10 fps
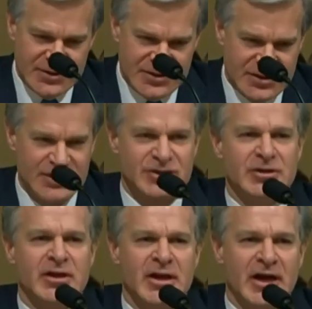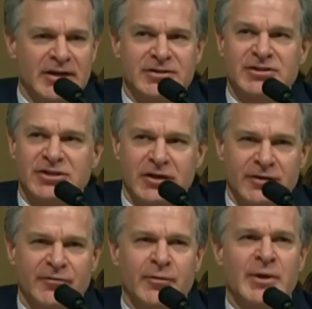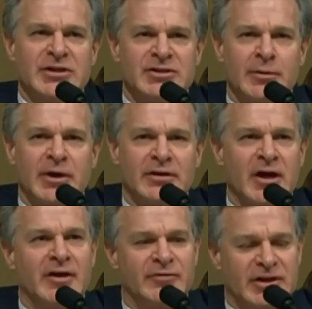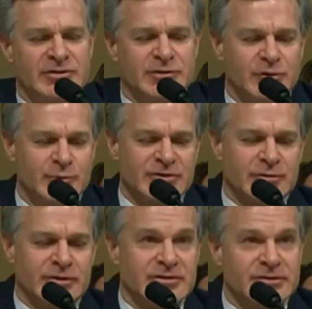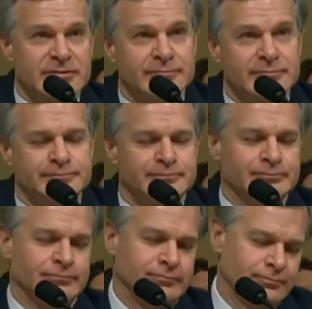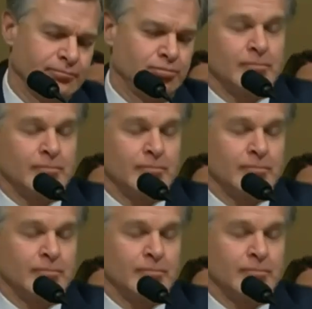decision not to share information. Director Ray, confidential human gentlemen's sources. Time has expired.